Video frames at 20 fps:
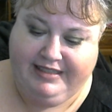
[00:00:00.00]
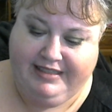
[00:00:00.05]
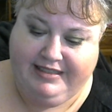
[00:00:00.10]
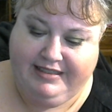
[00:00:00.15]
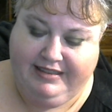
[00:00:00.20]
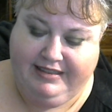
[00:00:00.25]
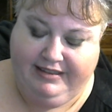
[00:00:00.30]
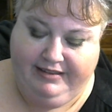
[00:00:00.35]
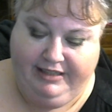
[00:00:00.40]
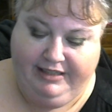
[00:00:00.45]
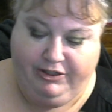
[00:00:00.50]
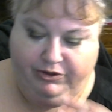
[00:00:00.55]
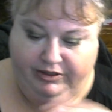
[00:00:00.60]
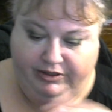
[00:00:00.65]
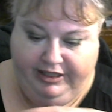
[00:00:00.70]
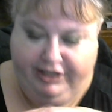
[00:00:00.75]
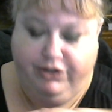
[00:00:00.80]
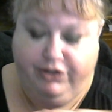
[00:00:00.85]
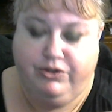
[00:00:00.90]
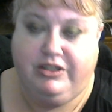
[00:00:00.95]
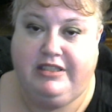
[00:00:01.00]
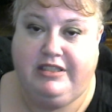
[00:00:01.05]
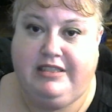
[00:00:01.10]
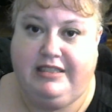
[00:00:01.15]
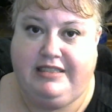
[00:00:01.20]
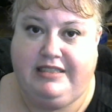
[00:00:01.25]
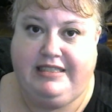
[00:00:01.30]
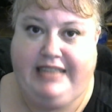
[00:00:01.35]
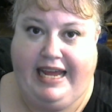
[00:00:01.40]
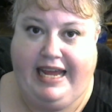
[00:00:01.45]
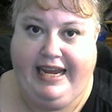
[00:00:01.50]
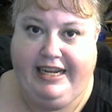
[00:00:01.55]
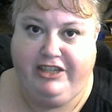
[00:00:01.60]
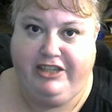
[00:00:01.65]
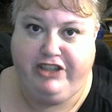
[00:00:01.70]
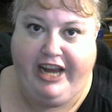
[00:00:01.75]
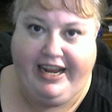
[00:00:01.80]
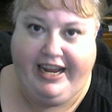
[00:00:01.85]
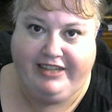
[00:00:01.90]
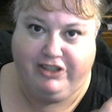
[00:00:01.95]
literally uses the stage
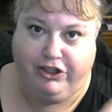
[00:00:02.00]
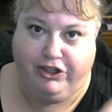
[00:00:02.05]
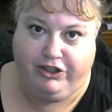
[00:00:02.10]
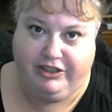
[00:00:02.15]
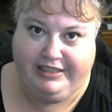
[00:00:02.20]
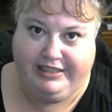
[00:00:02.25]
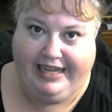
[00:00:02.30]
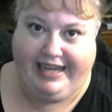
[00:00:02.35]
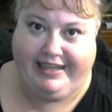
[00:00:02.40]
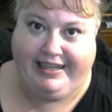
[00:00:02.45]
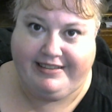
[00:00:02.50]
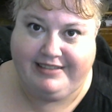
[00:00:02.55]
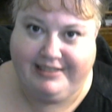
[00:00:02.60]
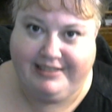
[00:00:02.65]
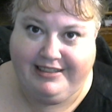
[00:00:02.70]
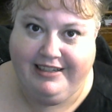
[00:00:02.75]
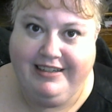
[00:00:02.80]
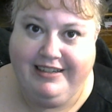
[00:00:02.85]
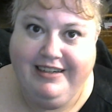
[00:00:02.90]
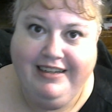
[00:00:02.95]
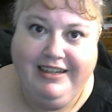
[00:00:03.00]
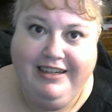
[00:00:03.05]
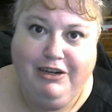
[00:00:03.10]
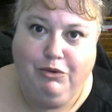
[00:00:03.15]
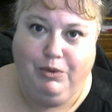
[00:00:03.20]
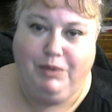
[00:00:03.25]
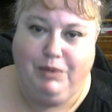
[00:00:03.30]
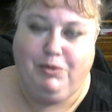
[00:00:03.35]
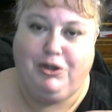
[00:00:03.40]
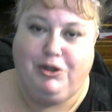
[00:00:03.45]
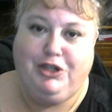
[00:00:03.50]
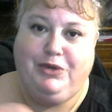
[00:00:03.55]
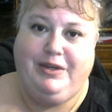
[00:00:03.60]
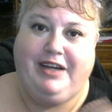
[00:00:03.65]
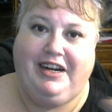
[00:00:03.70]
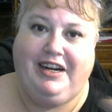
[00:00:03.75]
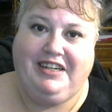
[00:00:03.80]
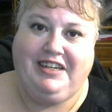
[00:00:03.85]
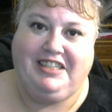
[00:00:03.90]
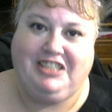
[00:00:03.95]
as her desk when we're doing
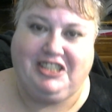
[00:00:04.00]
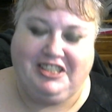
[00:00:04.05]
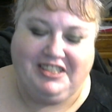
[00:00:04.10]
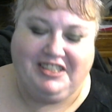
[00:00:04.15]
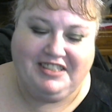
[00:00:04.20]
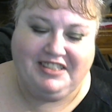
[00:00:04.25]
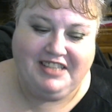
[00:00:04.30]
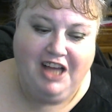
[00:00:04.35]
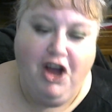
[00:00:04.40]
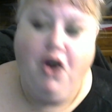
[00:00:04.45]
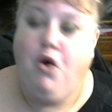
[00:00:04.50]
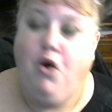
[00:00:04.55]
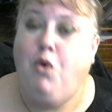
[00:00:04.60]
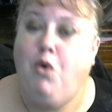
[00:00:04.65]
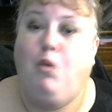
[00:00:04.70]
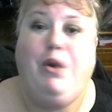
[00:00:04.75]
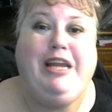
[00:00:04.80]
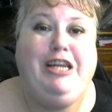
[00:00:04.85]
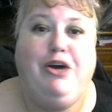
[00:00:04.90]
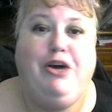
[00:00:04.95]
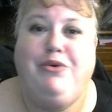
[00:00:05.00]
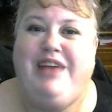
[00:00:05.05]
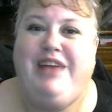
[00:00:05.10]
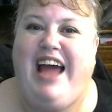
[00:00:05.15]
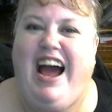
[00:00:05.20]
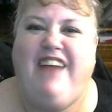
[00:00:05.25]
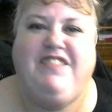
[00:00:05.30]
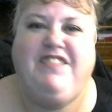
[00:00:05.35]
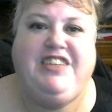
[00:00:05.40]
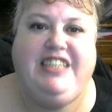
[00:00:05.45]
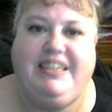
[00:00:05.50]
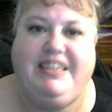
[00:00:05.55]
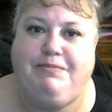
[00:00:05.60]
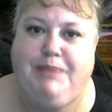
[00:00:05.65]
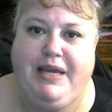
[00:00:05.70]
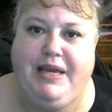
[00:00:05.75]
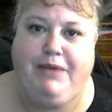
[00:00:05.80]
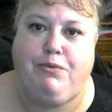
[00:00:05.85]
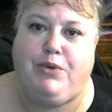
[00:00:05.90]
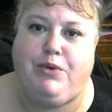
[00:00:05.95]
auditions. We don't have to
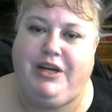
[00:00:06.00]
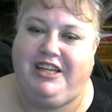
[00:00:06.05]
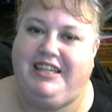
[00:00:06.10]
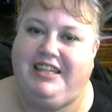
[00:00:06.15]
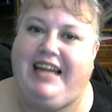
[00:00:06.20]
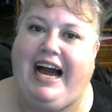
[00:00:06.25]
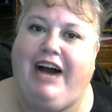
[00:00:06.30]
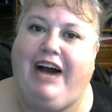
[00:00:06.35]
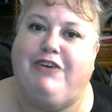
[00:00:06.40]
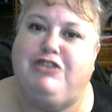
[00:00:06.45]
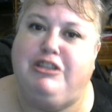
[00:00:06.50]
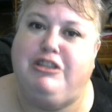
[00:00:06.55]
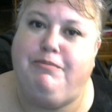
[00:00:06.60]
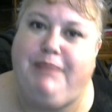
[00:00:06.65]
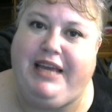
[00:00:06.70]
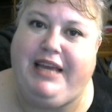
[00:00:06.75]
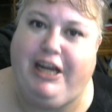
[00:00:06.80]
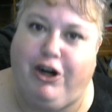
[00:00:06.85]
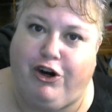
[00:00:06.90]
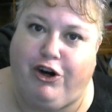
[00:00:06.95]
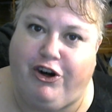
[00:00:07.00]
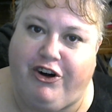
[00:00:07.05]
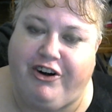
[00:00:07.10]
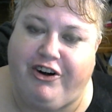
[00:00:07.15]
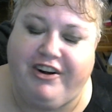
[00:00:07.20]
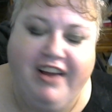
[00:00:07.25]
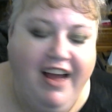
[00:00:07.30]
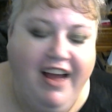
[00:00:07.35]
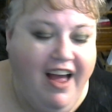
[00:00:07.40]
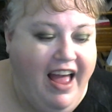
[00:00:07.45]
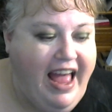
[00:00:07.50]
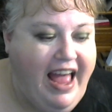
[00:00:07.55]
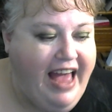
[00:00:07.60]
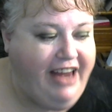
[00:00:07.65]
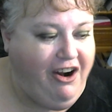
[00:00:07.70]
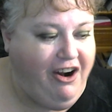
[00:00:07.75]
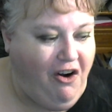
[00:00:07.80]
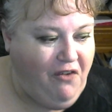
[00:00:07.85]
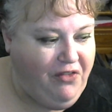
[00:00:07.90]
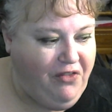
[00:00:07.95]
be real loud to be heard. And
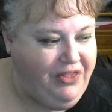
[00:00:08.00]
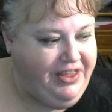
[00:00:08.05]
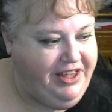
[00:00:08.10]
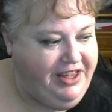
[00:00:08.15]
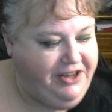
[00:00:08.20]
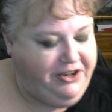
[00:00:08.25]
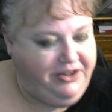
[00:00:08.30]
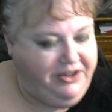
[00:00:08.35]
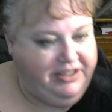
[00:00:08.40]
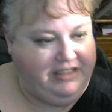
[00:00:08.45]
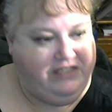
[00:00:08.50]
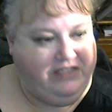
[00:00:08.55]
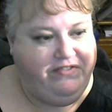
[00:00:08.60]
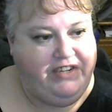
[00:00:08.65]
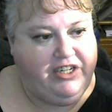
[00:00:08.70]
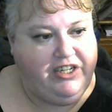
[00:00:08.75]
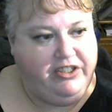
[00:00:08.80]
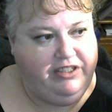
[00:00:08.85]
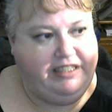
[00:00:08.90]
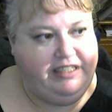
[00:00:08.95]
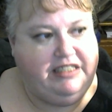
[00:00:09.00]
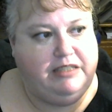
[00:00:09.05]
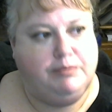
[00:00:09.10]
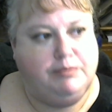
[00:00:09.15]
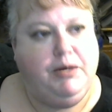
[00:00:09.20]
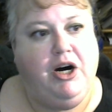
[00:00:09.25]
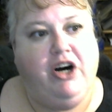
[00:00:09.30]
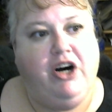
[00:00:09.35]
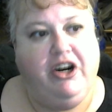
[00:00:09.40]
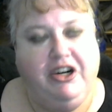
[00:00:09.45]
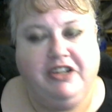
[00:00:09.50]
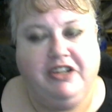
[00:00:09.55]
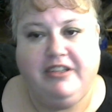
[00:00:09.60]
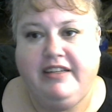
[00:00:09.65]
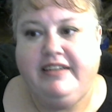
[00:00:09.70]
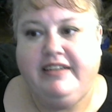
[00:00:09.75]
our theater is fairly small.